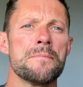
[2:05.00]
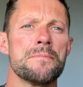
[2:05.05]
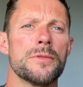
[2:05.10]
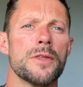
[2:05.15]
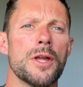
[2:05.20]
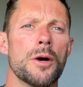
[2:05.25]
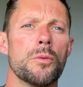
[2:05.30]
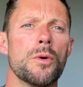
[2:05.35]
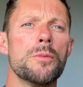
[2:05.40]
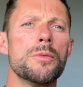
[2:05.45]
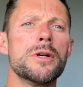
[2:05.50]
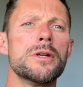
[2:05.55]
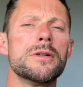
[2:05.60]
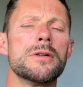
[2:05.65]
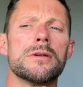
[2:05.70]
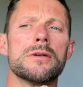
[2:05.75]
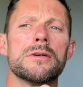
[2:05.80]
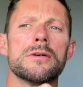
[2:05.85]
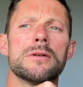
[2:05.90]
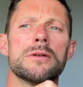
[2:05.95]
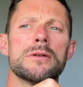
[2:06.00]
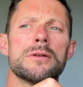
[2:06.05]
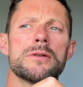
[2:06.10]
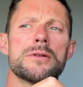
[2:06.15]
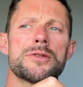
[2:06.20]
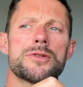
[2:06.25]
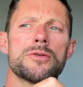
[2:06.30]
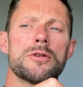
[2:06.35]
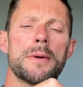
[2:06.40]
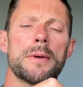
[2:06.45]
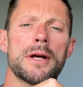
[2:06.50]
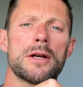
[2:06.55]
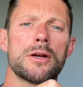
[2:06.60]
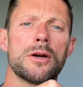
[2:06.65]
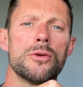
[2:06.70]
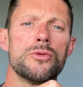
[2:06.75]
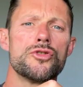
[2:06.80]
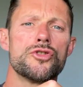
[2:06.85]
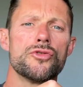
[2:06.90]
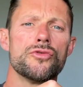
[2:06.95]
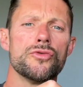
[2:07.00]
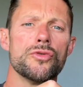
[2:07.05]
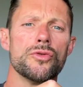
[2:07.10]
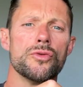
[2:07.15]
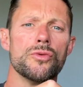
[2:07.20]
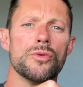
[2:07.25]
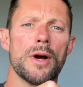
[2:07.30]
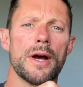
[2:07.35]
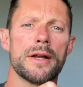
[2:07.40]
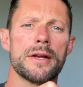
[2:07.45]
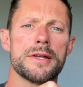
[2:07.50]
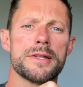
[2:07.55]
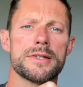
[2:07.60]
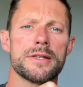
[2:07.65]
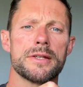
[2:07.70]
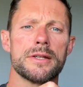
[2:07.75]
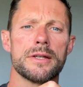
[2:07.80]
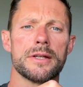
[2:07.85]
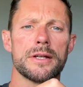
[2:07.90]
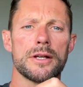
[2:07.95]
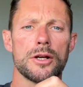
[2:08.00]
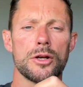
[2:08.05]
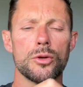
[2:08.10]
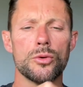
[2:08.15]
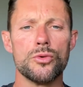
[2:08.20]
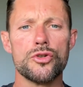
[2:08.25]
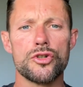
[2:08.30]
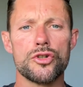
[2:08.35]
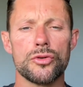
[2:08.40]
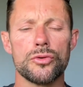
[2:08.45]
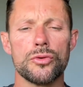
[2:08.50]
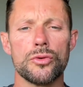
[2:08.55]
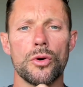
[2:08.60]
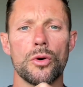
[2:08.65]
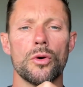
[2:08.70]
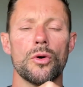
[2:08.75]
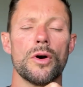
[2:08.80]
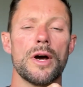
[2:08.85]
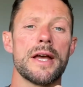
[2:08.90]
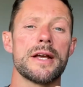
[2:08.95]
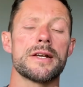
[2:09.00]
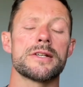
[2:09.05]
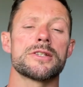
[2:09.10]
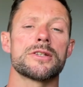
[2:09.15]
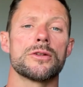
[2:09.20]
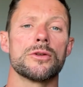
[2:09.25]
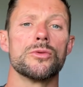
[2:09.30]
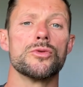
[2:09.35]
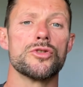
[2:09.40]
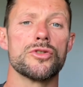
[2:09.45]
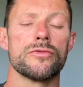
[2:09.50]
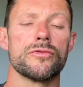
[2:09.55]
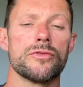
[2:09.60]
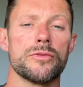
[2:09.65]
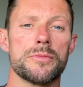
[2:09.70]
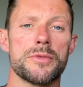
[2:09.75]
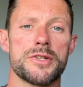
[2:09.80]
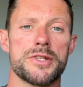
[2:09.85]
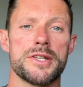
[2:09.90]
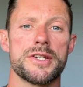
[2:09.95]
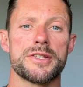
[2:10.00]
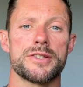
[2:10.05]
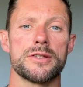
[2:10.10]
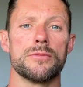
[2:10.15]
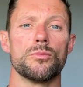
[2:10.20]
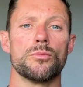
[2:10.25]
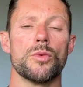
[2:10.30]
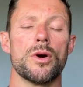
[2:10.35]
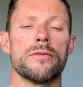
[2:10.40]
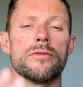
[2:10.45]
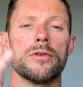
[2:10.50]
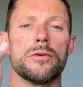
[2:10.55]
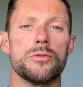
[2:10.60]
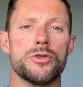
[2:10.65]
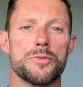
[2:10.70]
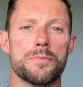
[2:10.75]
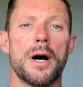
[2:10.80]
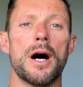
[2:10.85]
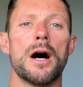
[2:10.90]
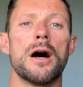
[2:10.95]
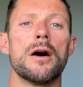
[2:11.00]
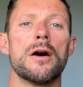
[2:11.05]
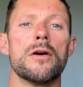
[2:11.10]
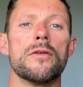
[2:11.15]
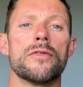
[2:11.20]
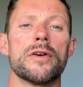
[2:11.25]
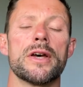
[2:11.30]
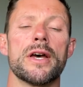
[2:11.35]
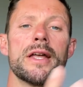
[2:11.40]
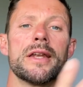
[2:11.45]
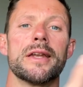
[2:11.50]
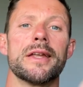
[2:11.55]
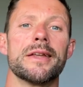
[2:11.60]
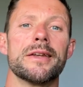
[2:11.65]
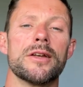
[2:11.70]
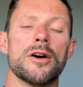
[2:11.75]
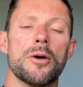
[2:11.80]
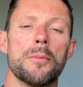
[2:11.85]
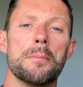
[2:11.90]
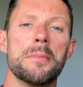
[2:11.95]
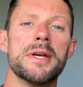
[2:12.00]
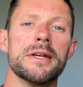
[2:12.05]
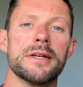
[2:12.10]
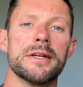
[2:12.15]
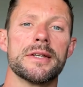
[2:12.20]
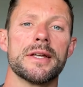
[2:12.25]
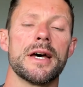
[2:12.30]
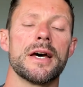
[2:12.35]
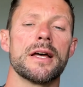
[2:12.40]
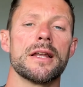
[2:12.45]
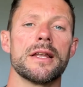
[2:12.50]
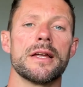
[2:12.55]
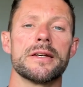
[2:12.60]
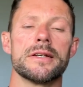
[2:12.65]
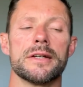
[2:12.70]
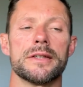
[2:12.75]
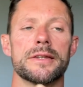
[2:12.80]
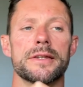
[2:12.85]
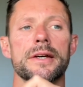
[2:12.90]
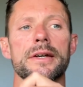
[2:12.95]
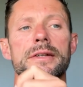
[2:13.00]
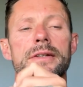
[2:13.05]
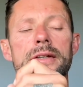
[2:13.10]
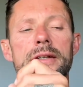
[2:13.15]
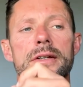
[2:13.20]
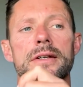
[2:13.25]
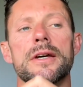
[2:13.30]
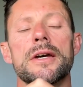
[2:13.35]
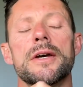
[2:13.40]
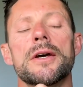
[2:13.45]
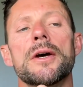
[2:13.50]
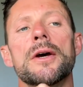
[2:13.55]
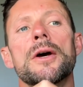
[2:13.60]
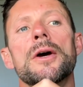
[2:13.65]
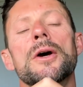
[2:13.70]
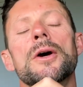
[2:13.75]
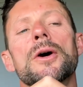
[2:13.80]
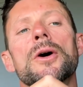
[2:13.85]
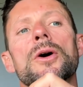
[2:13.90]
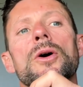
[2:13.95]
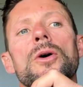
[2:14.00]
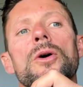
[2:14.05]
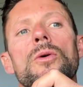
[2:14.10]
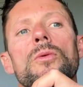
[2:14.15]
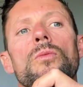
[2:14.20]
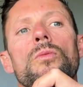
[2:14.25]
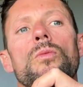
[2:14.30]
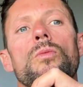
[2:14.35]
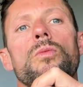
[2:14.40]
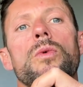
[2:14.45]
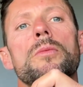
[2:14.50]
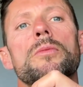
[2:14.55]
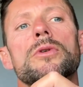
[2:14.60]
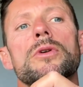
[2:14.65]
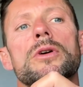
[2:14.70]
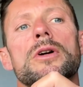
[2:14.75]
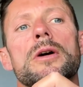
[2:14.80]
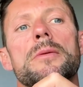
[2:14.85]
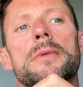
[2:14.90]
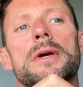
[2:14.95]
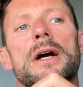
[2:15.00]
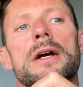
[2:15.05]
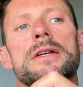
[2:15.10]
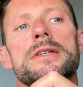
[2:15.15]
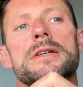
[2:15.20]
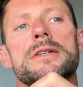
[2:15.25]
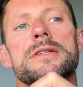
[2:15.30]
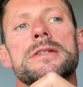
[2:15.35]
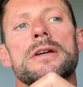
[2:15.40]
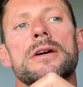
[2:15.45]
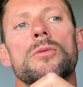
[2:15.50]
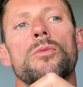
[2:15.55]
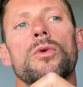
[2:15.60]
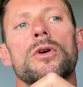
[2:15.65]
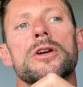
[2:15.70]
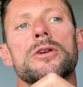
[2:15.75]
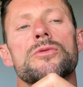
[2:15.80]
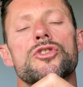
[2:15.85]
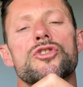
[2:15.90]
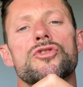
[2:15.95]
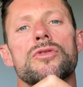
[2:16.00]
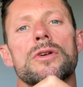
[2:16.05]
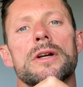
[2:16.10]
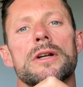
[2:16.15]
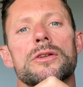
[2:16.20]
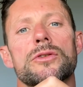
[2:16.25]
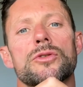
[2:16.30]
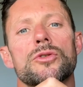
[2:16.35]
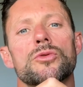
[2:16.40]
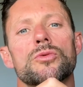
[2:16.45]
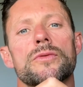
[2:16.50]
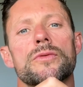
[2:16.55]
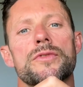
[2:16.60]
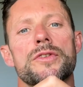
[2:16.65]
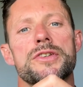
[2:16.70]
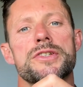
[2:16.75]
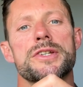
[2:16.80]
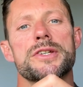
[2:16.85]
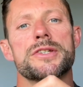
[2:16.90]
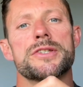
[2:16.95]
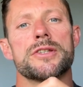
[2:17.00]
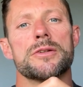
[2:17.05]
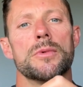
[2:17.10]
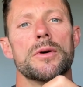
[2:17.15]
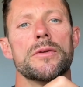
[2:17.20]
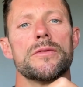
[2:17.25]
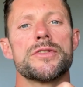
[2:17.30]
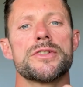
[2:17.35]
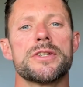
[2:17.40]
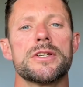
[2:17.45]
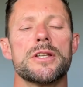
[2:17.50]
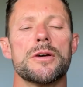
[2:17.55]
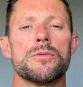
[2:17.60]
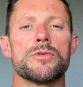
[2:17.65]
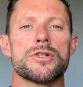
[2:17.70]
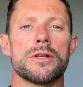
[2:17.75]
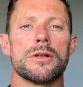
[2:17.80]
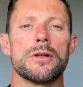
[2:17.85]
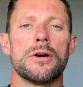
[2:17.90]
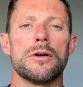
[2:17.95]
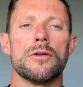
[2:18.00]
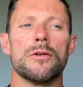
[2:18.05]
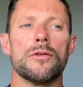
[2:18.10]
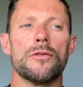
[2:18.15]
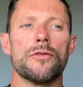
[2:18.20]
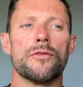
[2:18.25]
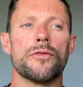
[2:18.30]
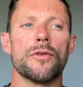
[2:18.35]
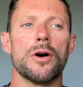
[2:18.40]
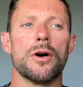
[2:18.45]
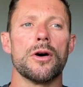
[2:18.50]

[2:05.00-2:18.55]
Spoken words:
Now, when we talk about Goju Ryu and its inclusion or exclusion from the system, whether it was part of it and then omitted at a later date, when we look at Miyagi Sensei and what he was trying to do with this system, obviously there was a lot of